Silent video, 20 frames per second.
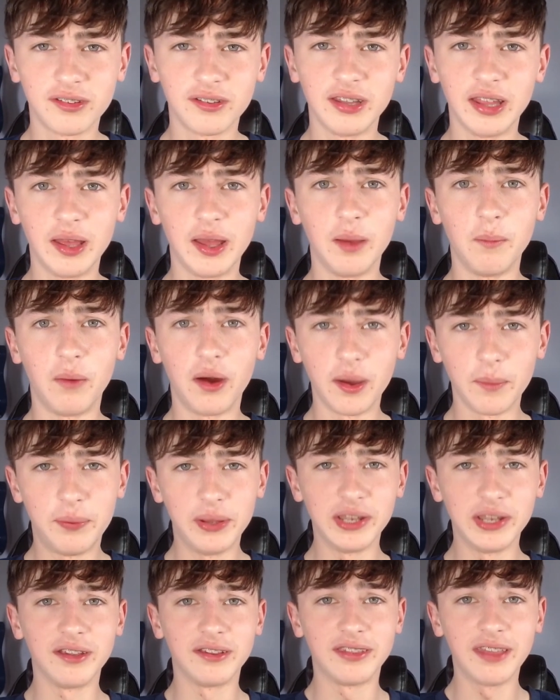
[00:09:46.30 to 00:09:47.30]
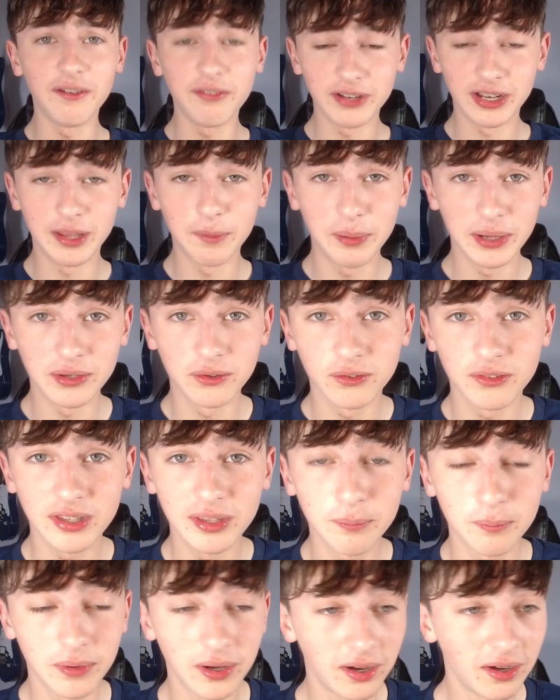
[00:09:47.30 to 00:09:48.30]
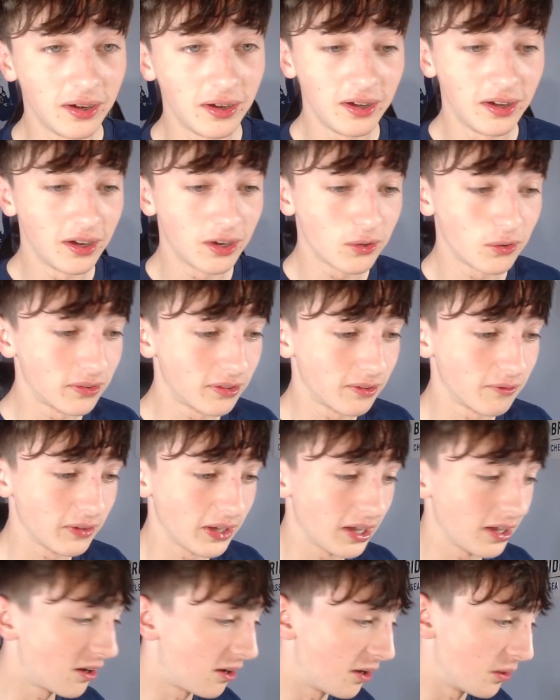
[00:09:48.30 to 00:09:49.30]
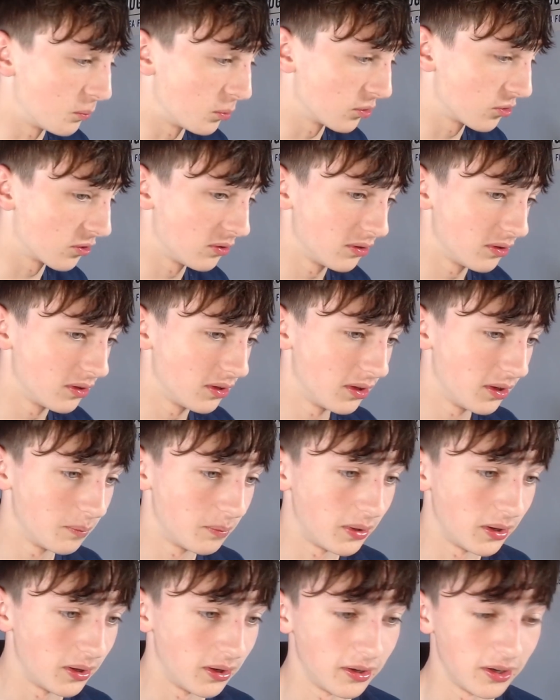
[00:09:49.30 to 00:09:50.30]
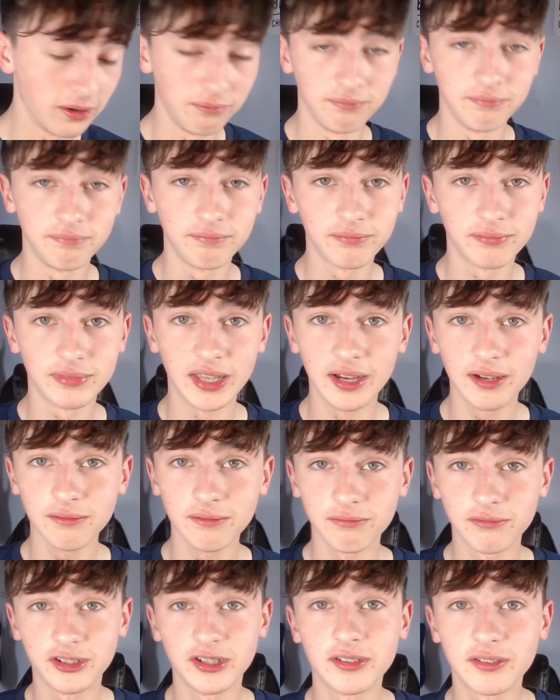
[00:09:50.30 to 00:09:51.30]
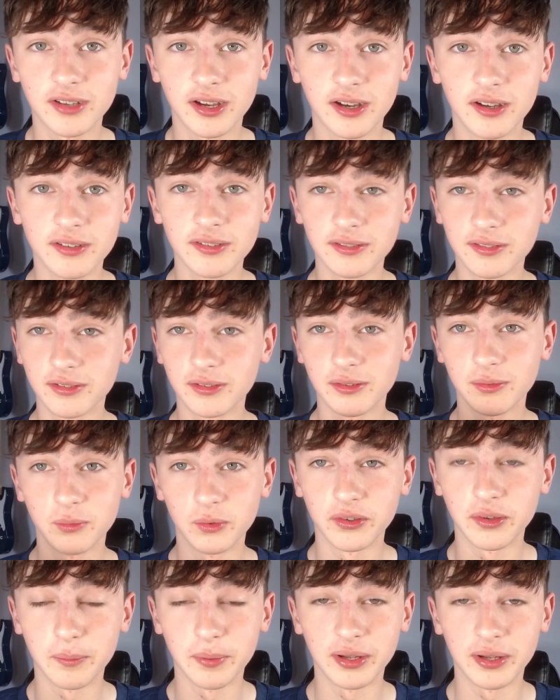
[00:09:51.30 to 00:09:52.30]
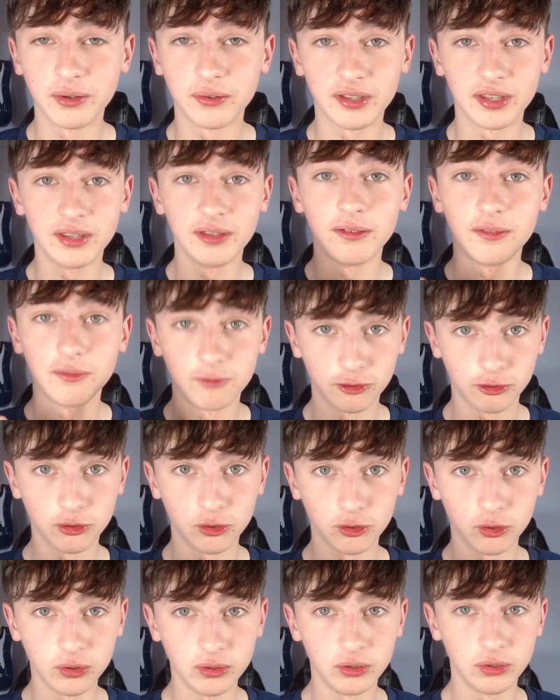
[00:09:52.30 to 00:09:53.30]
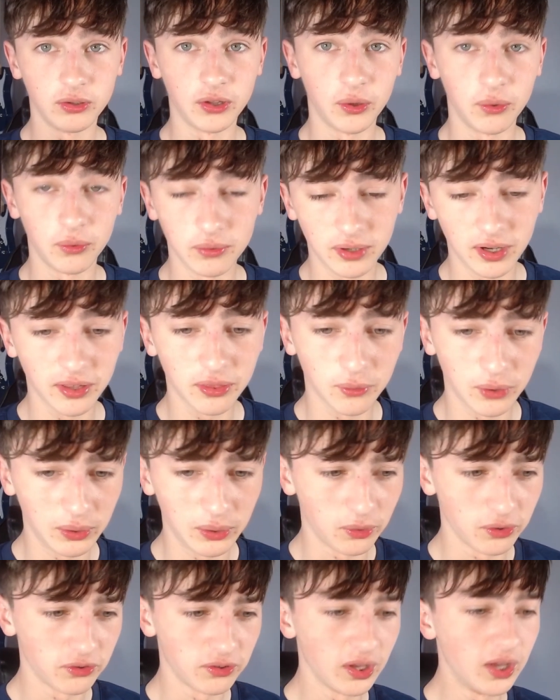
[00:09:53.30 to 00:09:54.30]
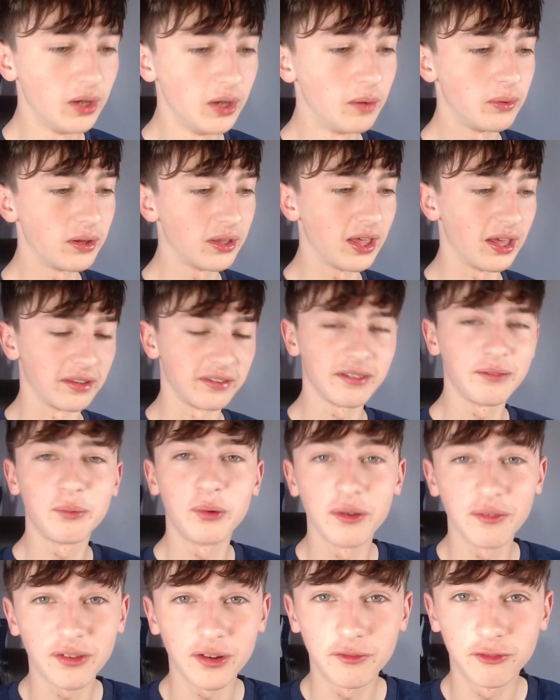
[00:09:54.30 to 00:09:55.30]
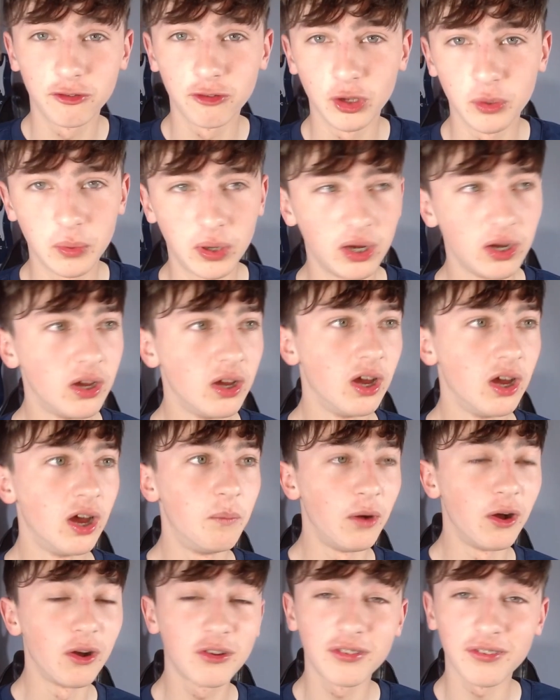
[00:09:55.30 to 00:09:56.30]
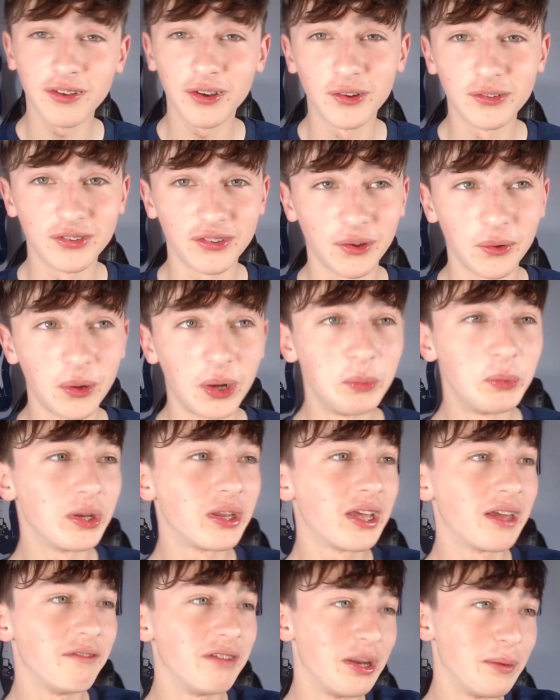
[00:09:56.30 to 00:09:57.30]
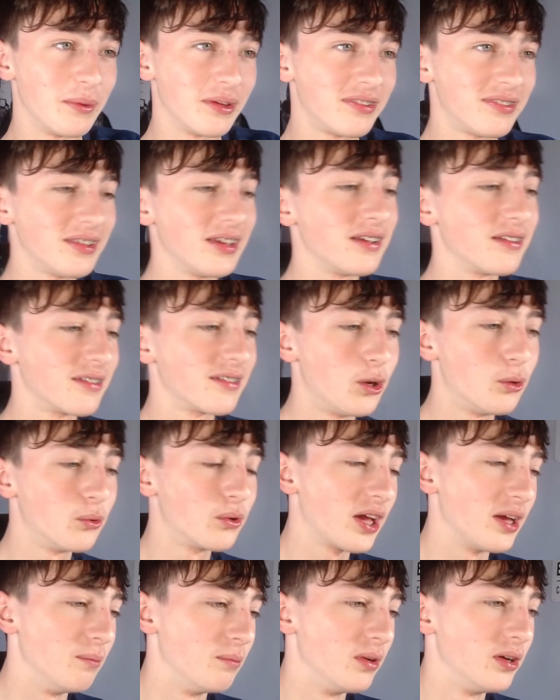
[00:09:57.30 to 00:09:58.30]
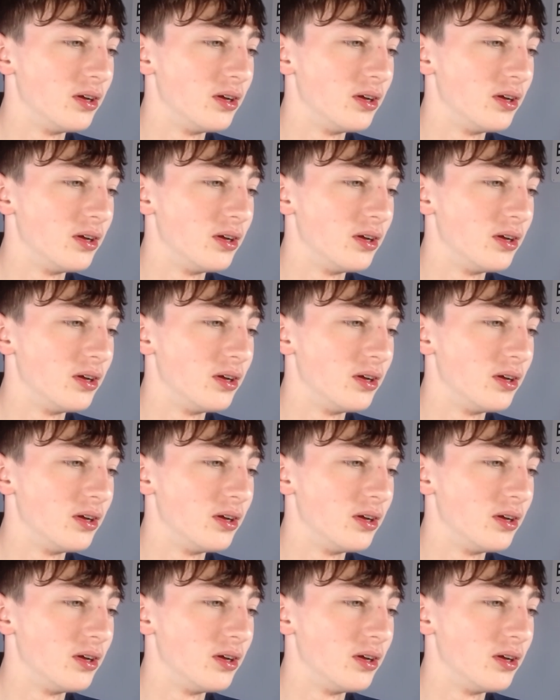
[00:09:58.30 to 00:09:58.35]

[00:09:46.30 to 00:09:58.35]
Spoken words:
in my opinion, definitely a penalty, but according to VAR, it wasn't. But yeah, cheers, guys. Wasn't a penalty, for sure, though I thought it was. But yeah, 7.5 for Zouma. Marcos Alonso, I would have given him a 6 the whole game